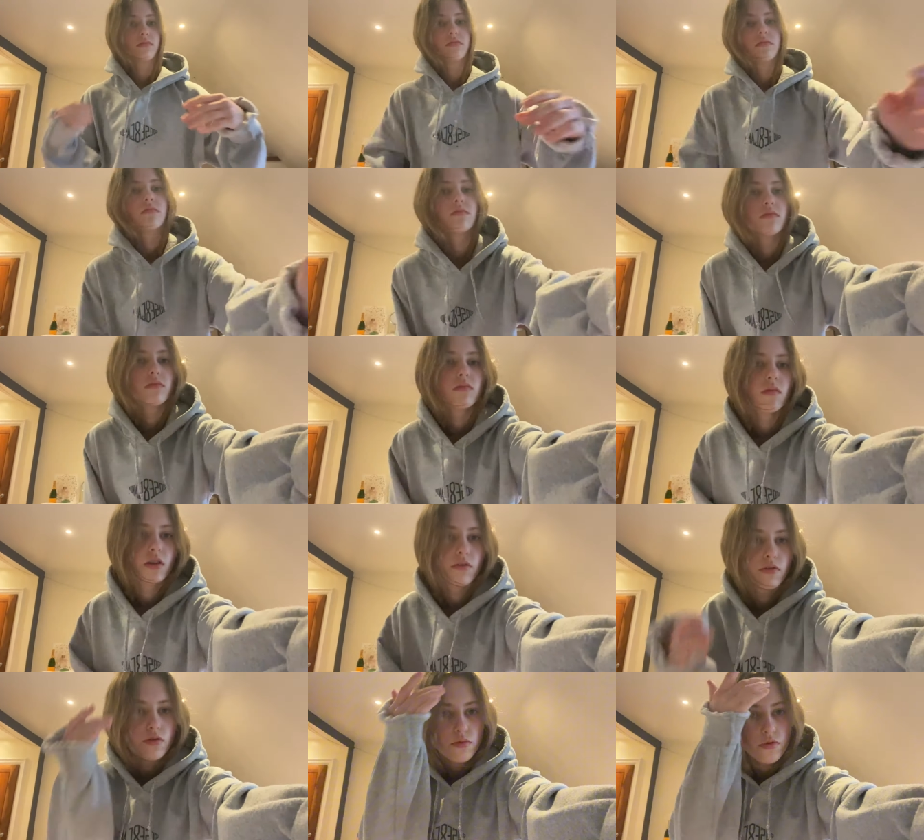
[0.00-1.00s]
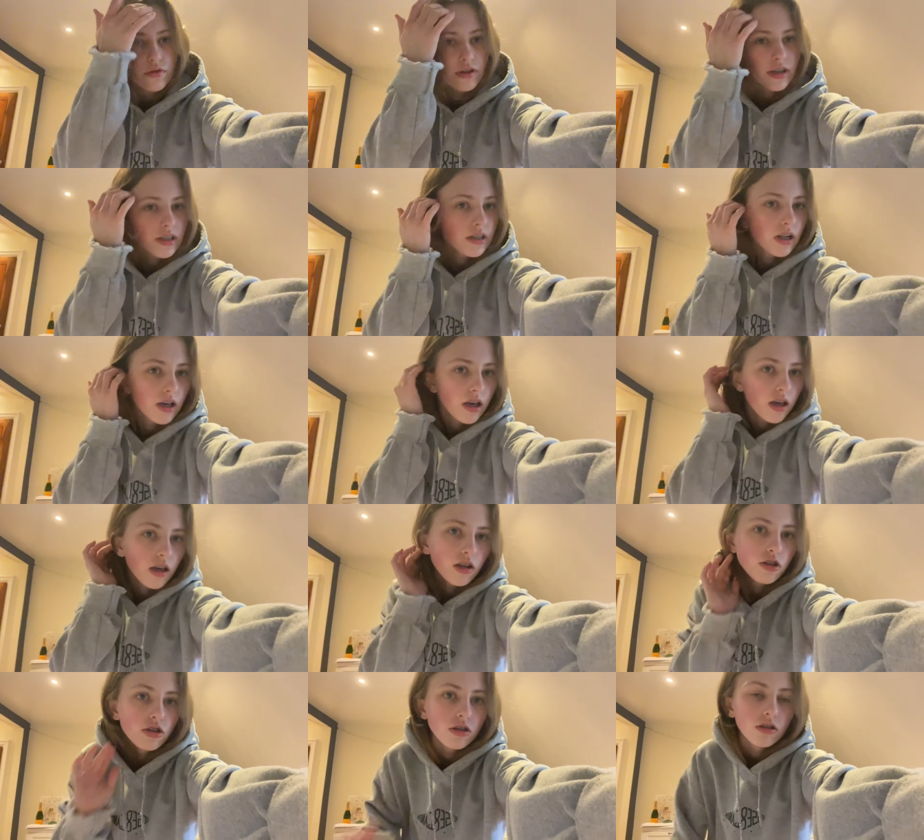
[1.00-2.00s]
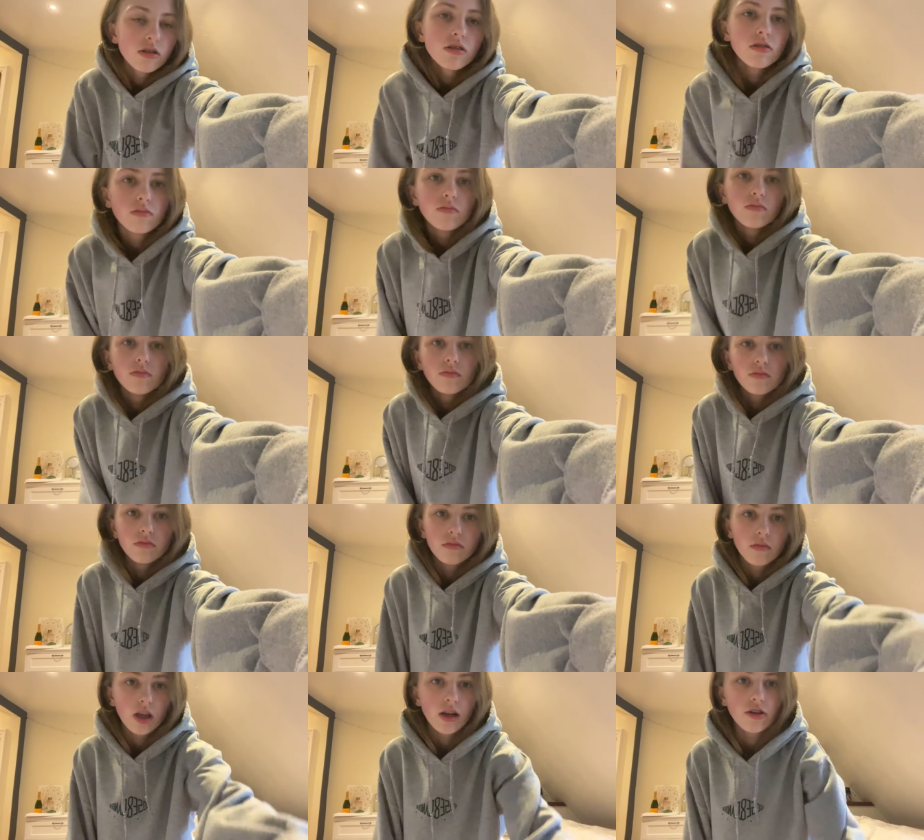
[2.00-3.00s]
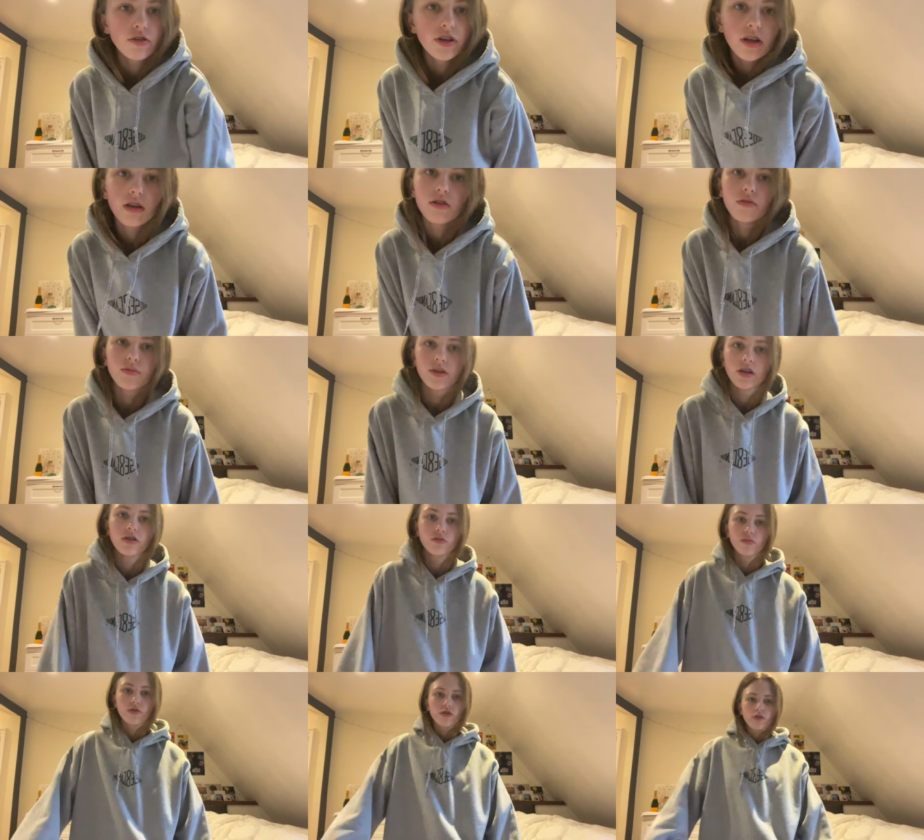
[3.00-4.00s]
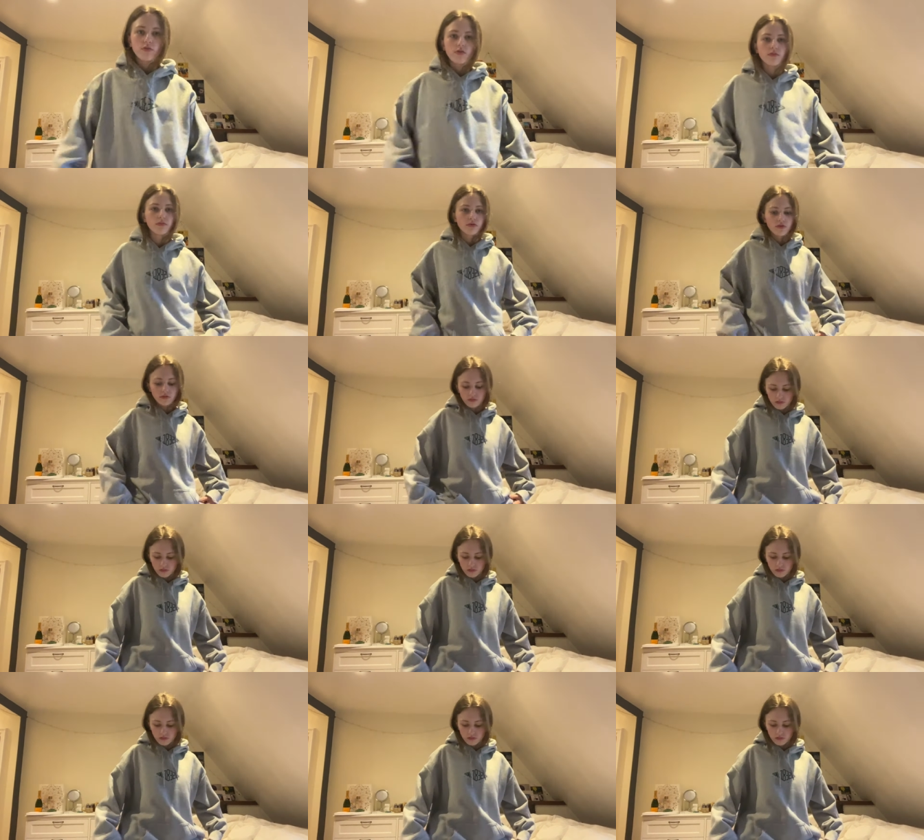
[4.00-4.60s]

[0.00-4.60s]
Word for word: I have not worn this in ages. I literally had an obsession with it at one point.